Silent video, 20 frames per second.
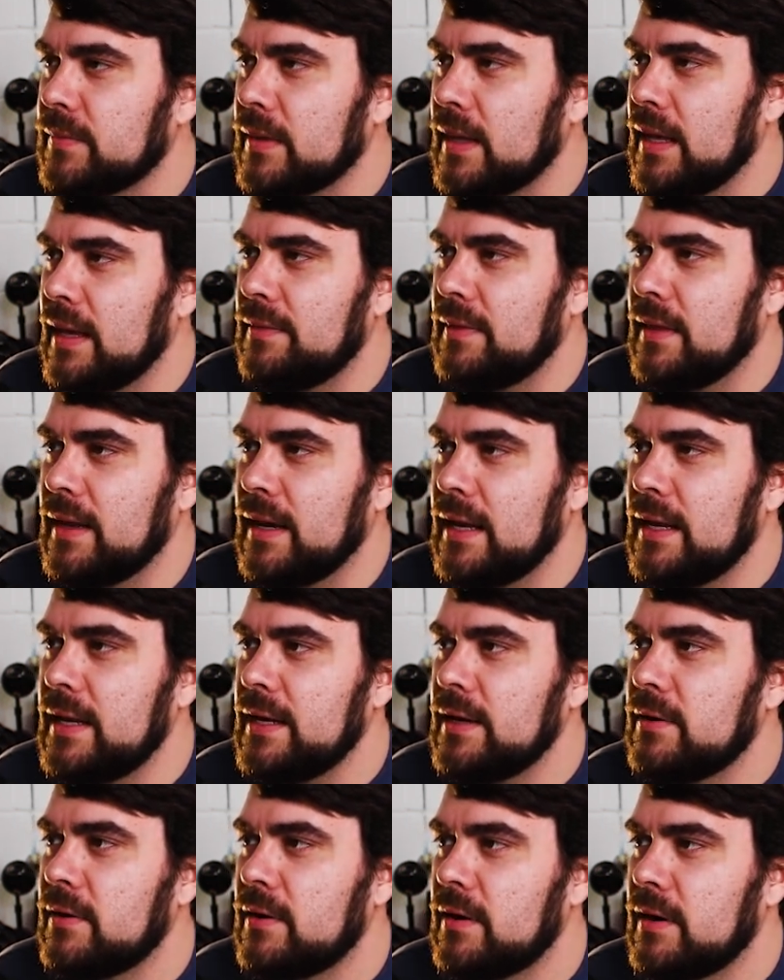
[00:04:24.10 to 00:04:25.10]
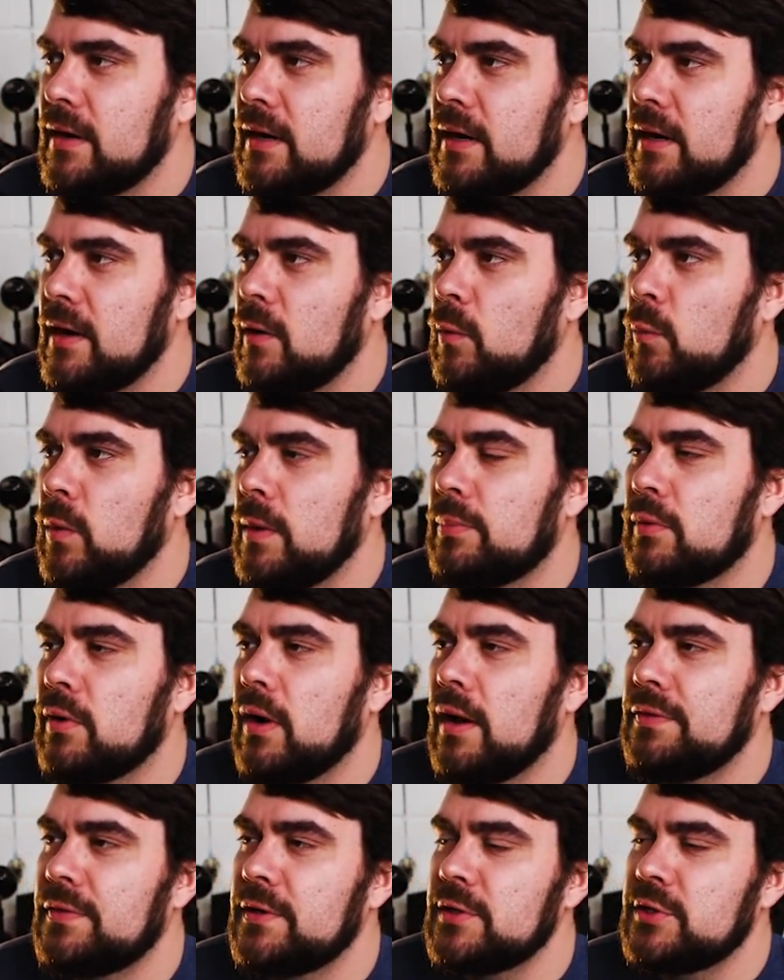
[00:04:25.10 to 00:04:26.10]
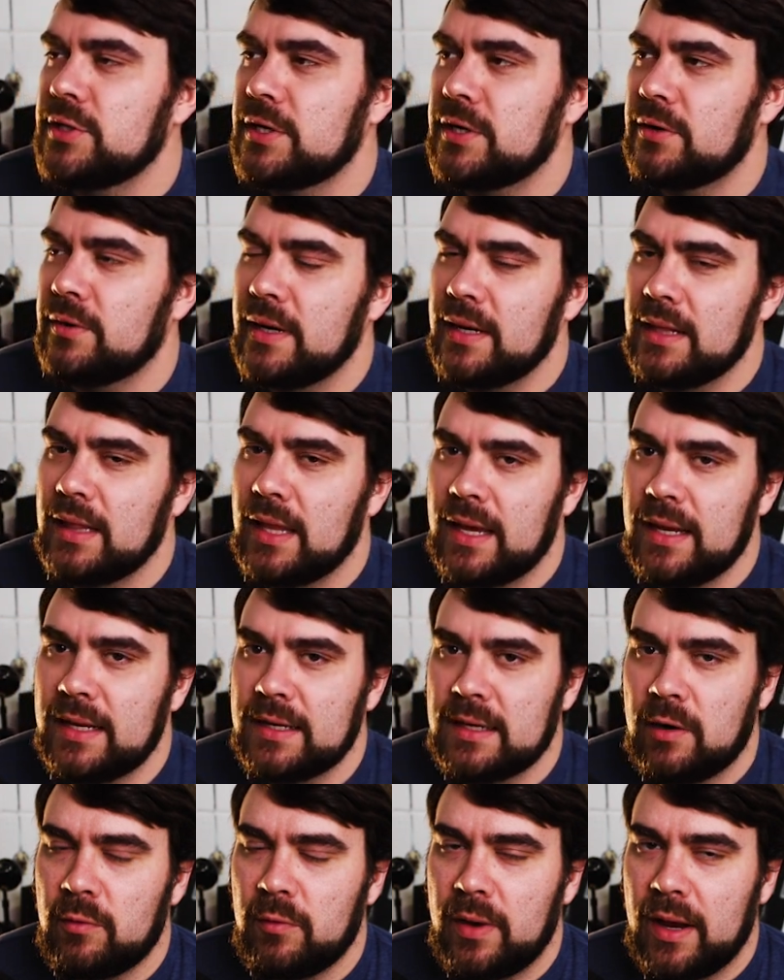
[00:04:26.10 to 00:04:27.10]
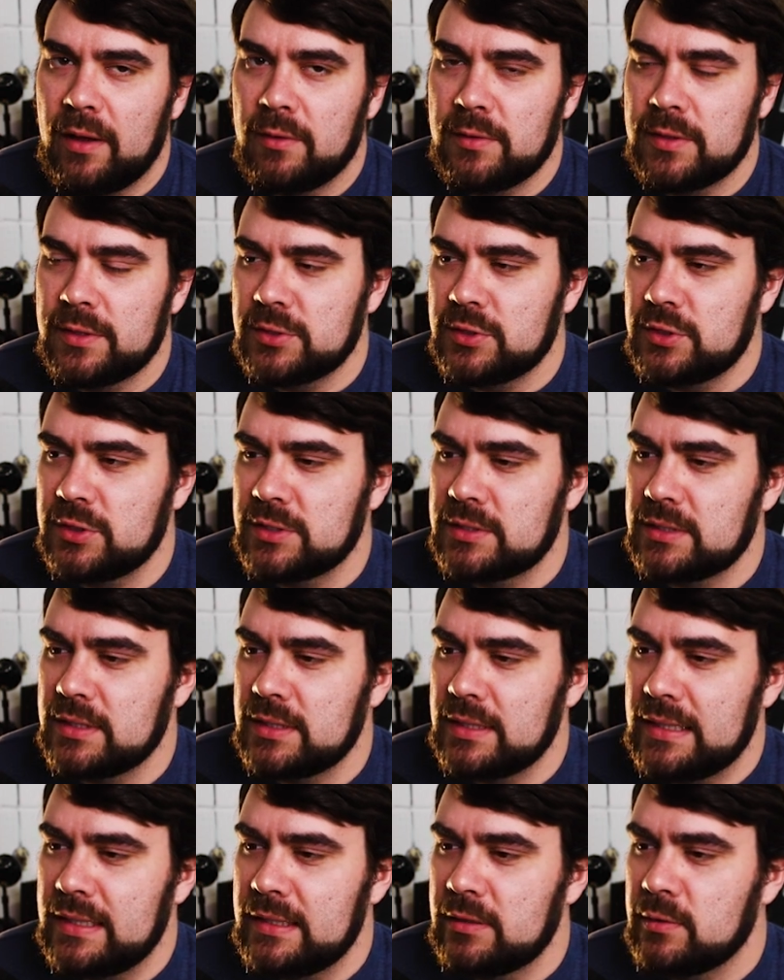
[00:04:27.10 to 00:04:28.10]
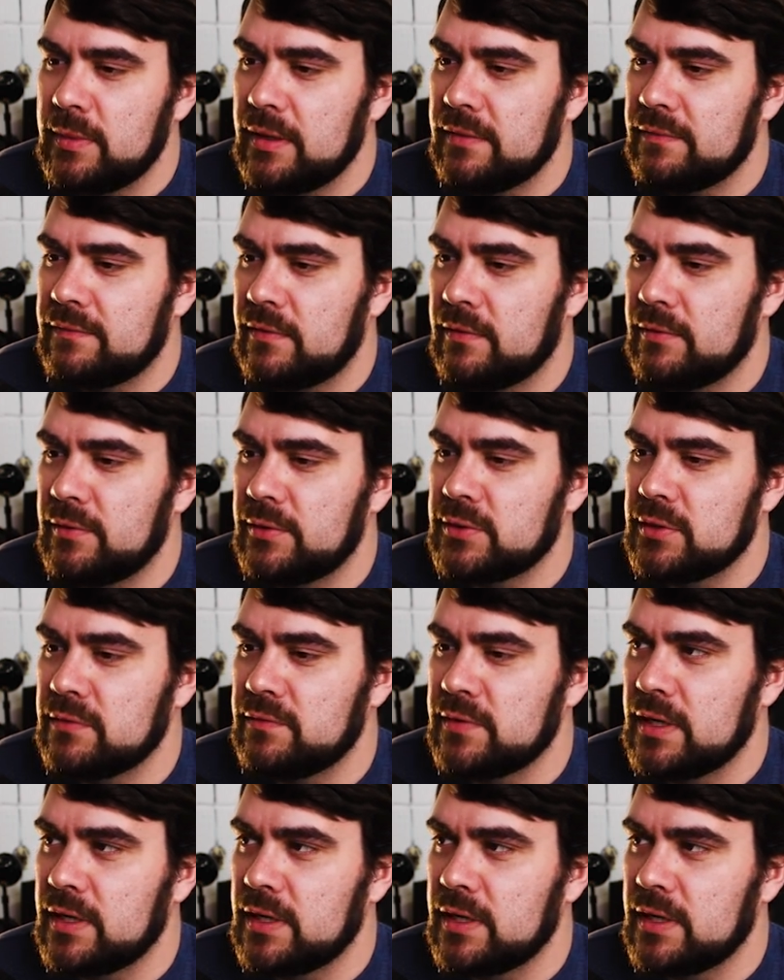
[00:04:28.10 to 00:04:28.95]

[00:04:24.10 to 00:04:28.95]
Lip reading: And then here we brought the Genere light around just a little bit further, so if we